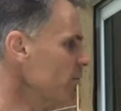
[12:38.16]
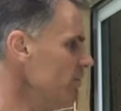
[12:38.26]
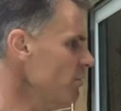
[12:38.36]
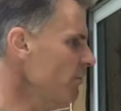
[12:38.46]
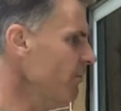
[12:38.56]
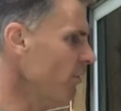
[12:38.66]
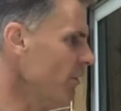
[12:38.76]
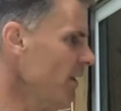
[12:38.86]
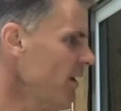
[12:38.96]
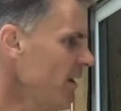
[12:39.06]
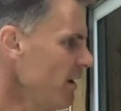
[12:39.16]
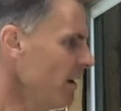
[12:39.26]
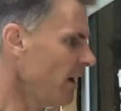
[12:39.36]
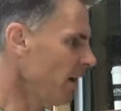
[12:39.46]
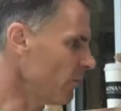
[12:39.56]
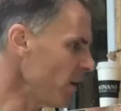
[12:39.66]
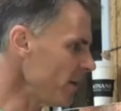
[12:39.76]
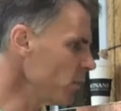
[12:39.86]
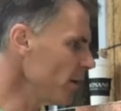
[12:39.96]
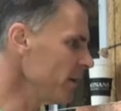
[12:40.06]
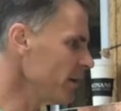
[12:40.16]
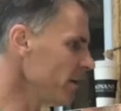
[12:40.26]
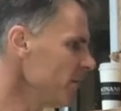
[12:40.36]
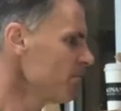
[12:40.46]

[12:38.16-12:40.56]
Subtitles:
due for a red one here.